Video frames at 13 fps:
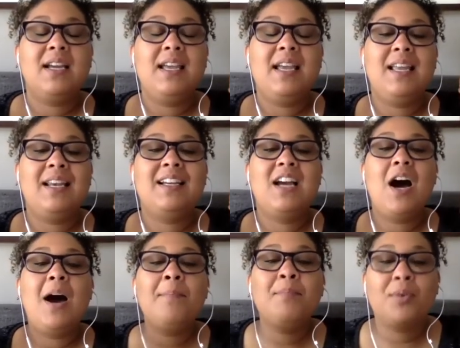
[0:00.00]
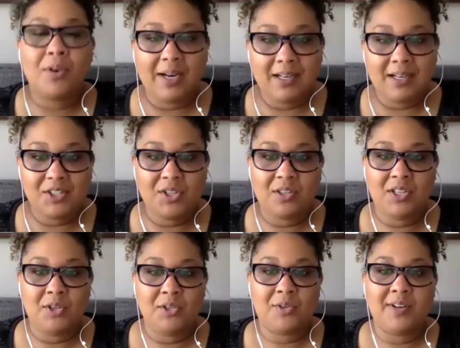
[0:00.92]
encumbering to the
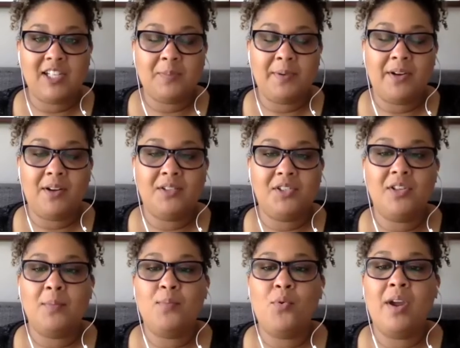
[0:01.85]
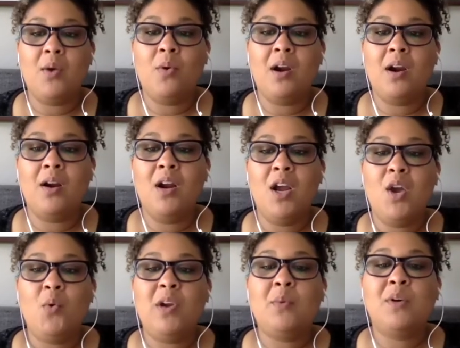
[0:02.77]
user experience to the point where
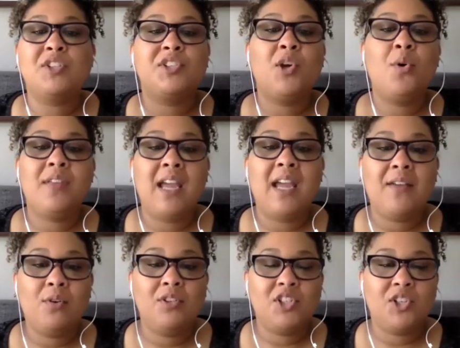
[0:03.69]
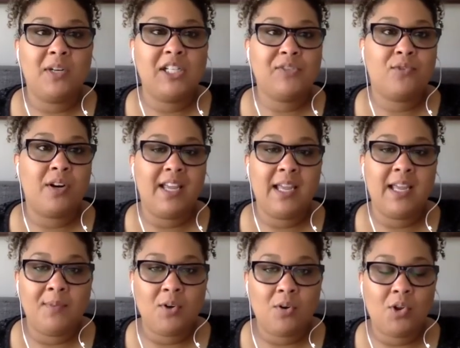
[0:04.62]
we were so thankful to reach for a
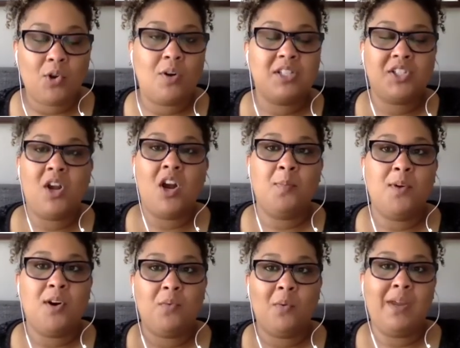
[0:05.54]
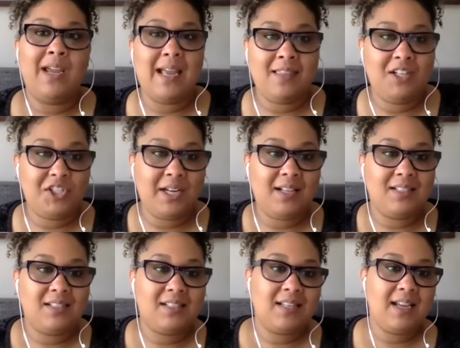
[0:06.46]
hymnal or a songbook when we had the
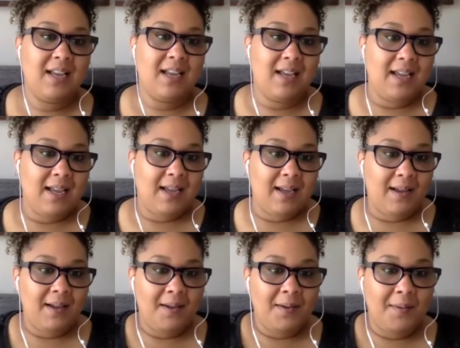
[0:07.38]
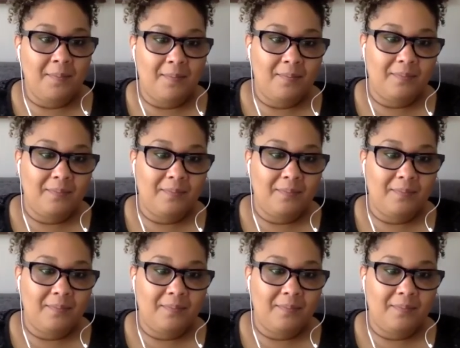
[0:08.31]
chance. Um,